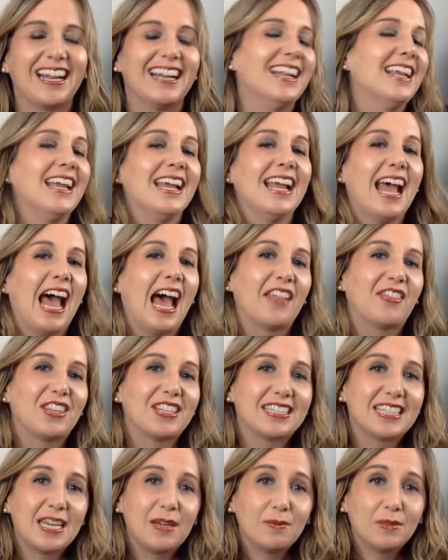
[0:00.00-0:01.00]
And at
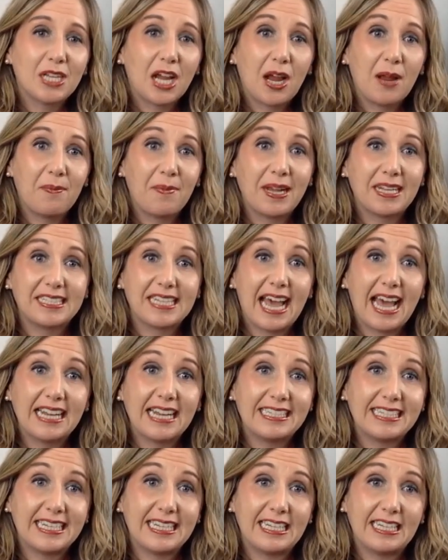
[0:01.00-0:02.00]
the same time, my
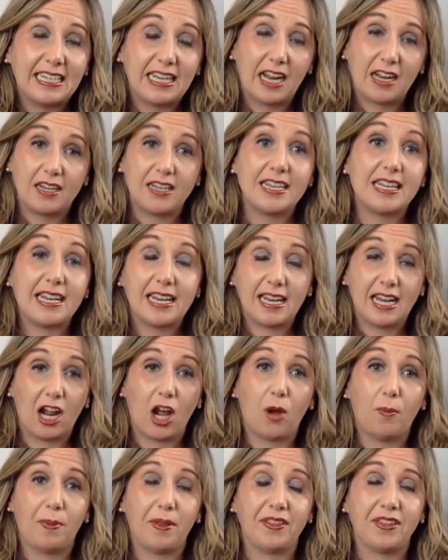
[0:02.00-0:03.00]
dad needed needed
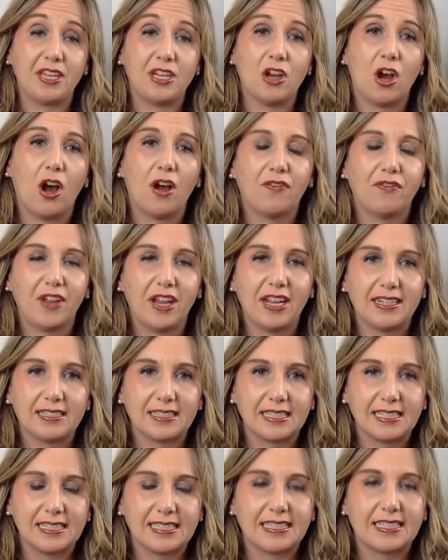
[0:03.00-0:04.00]
help in the
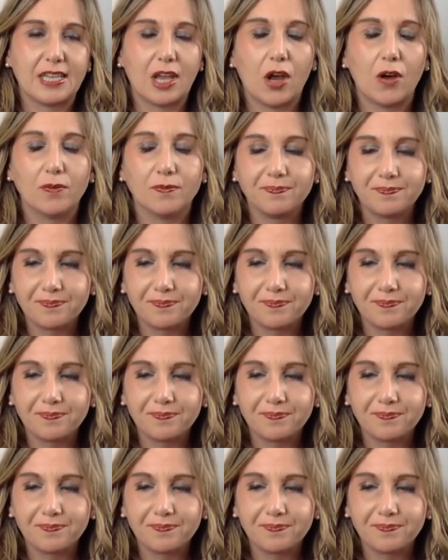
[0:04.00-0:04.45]
office, and so